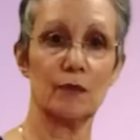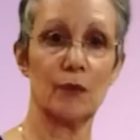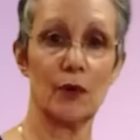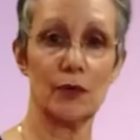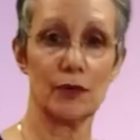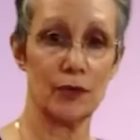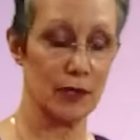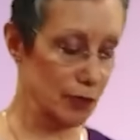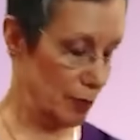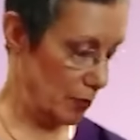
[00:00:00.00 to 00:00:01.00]
Both of
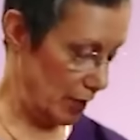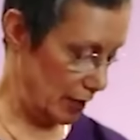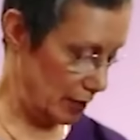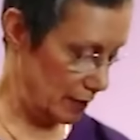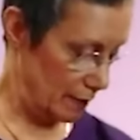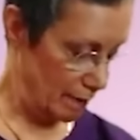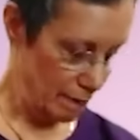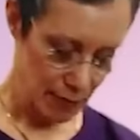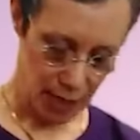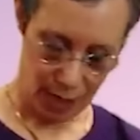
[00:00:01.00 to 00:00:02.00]
these points
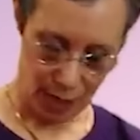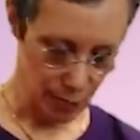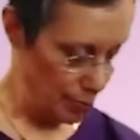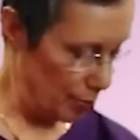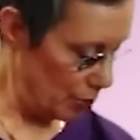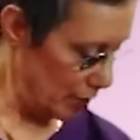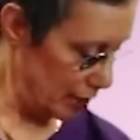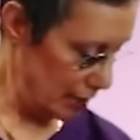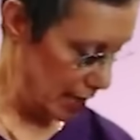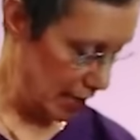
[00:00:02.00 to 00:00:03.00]
make up
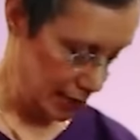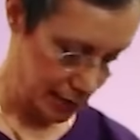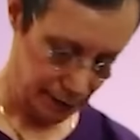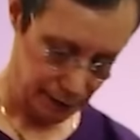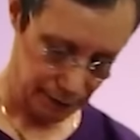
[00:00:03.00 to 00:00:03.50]
point 8.